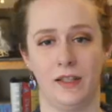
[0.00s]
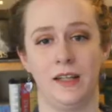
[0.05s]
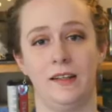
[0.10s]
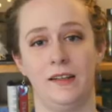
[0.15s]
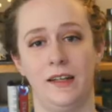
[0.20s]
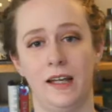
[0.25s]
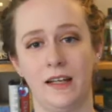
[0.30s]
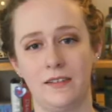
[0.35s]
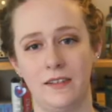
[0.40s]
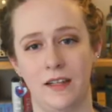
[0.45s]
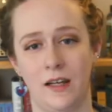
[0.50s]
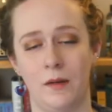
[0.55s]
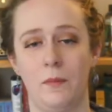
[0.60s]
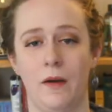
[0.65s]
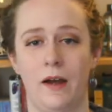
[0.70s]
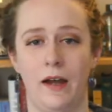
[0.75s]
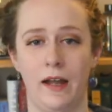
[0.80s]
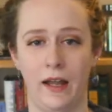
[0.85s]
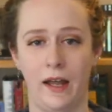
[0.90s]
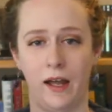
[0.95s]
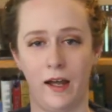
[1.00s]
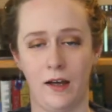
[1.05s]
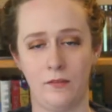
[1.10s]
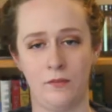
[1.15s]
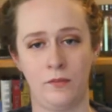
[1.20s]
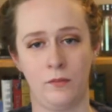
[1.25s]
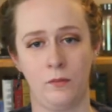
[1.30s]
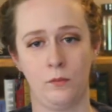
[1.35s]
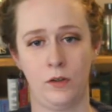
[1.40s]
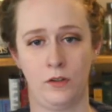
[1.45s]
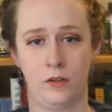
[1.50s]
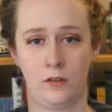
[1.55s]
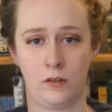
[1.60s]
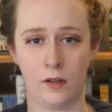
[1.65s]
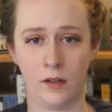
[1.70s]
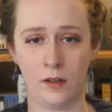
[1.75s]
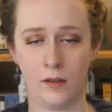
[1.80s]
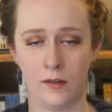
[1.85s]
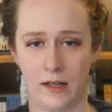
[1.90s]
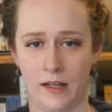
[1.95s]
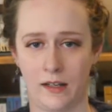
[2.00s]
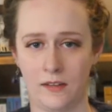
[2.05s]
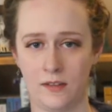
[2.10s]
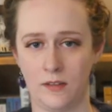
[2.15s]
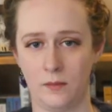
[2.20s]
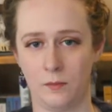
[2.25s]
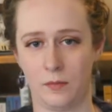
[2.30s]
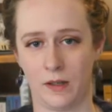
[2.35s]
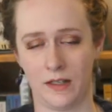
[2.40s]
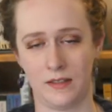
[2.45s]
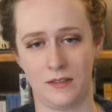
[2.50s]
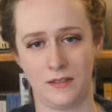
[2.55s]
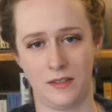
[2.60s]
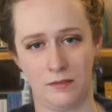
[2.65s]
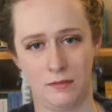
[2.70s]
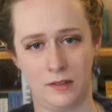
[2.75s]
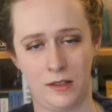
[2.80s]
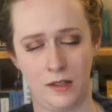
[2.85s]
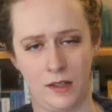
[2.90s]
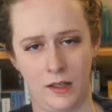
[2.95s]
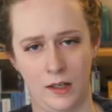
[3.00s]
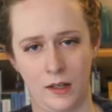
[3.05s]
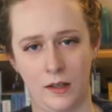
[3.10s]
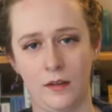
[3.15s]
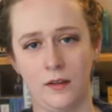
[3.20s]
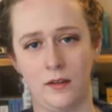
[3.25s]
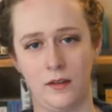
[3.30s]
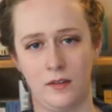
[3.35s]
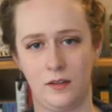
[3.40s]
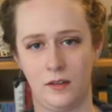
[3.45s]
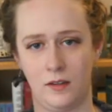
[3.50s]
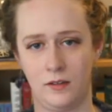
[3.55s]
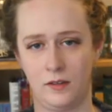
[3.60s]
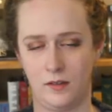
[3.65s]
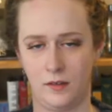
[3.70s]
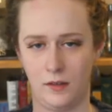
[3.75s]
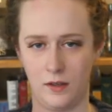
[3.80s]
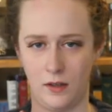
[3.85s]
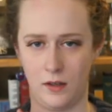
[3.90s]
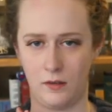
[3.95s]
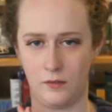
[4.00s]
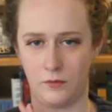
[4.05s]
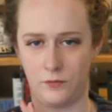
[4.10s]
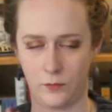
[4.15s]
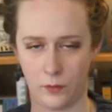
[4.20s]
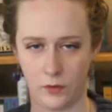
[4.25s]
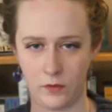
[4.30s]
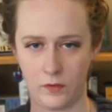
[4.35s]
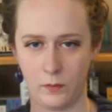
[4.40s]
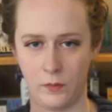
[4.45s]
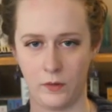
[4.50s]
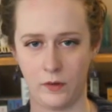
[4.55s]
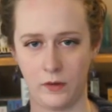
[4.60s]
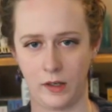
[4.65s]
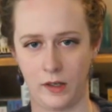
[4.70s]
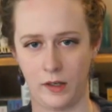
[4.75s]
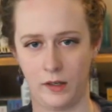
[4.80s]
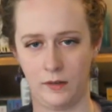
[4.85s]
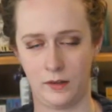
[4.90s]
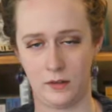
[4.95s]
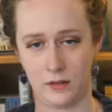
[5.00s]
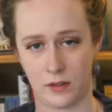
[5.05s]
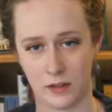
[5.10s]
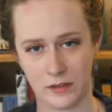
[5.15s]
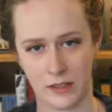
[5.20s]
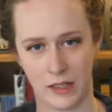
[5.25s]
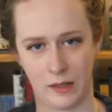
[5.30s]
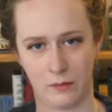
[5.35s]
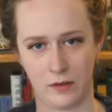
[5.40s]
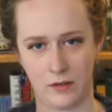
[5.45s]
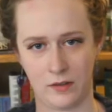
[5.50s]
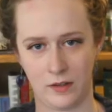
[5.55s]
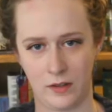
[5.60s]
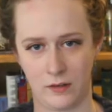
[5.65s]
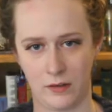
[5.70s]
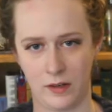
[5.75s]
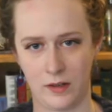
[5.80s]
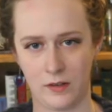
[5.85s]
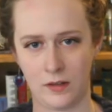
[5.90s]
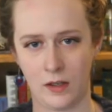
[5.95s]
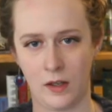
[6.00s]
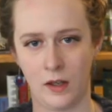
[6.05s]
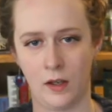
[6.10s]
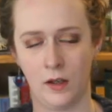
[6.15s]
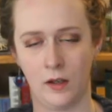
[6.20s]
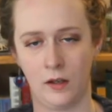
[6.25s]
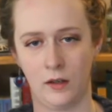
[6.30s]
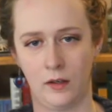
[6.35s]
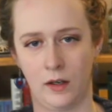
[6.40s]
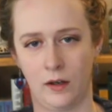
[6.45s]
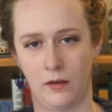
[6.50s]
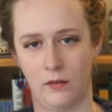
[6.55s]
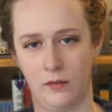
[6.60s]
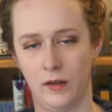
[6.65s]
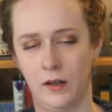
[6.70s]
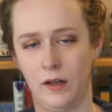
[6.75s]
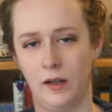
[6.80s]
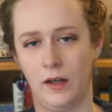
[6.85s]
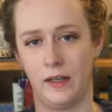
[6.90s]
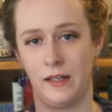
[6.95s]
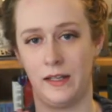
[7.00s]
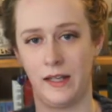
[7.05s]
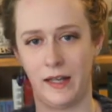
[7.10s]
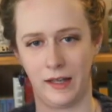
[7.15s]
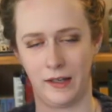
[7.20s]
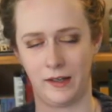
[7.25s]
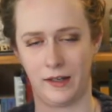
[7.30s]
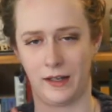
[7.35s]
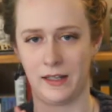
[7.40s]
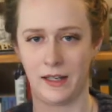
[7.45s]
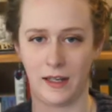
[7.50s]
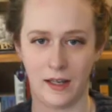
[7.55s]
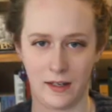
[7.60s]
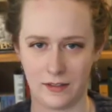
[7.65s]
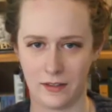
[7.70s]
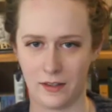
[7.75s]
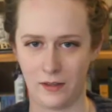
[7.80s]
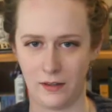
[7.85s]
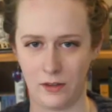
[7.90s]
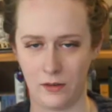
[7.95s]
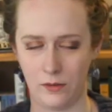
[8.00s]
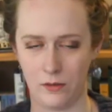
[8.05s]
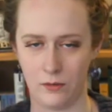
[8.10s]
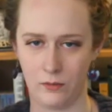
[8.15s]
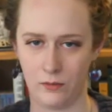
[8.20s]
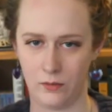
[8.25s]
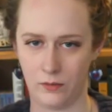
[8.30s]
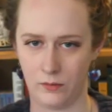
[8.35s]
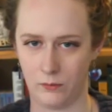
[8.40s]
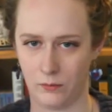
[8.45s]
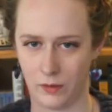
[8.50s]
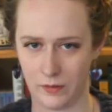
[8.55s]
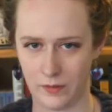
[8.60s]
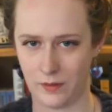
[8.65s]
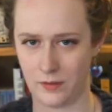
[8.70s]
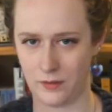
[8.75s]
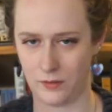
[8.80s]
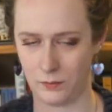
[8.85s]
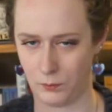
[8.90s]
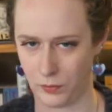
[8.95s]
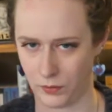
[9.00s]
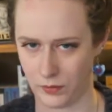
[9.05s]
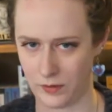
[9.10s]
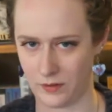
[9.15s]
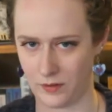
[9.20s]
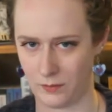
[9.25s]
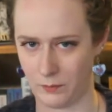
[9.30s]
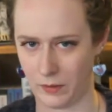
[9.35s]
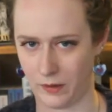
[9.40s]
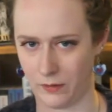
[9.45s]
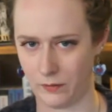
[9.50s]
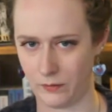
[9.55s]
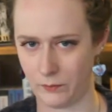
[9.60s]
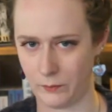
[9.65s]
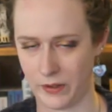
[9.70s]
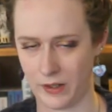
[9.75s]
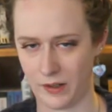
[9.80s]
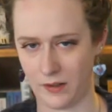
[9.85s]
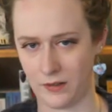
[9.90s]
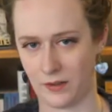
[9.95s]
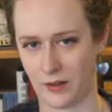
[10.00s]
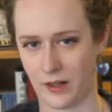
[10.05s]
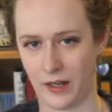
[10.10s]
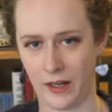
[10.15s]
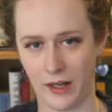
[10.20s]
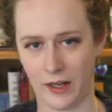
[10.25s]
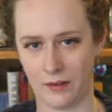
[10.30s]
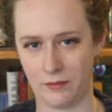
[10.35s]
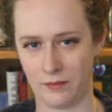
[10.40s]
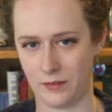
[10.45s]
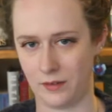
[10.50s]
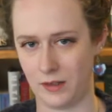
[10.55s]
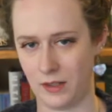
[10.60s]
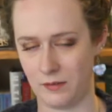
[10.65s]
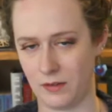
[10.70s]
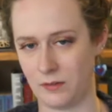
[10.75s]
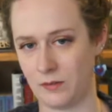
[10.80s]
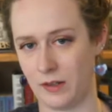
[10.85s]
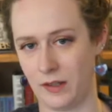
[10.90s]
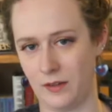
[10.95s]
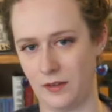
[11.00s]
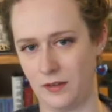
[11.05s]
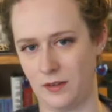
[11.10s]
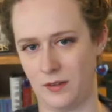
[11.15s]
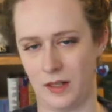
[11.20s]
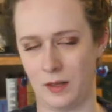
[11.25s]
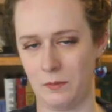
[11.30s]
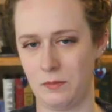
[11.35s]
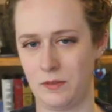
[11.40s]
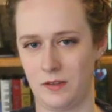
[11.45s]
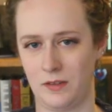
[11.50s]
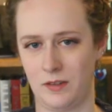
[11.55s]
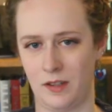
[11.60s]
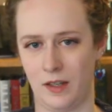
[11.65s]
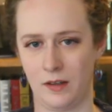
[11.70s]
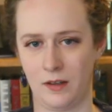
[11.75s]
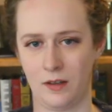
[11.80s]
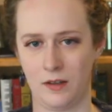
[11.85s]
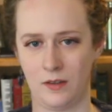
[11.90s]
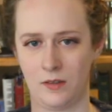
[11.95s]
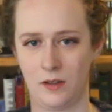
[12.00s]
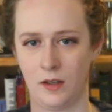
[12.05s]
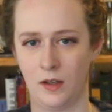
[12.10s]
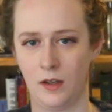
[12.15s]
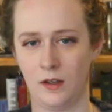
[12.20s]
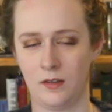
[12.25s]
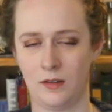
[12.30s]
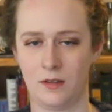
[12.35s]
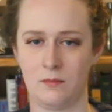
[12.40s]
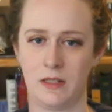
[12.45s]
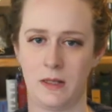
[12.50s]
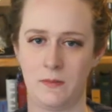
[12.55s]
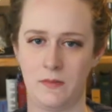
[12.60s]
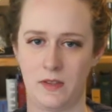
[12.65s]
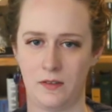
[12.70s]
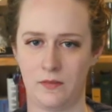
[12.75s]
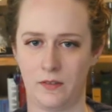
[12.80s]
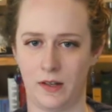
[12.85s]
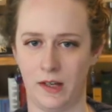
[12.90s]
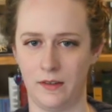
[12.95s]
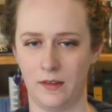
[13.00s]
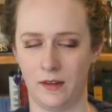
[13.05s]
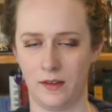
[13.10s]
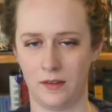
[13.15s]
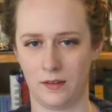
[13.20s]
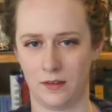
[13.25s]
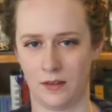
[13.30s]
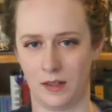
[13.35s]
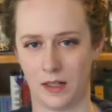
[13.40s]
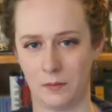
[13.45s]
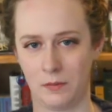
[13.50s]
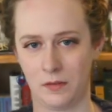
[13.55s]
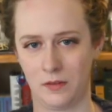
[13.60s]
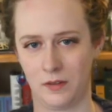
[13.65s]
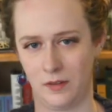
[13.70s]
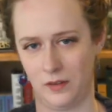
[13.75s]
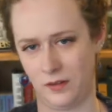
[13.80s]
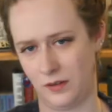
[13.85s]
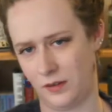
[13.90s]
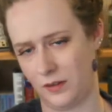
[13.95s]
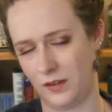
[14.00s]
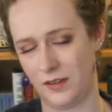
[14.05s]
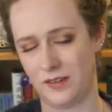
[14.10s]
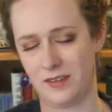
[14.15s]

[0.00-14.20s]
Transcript: Next up, I have Wizard and Glass by Stephen King. This is the fourth book in the Dark Tower series. Now, again, I can't tell you what this book is about because I haven't even read the synopsis yet, because sometimes I find that synopsi?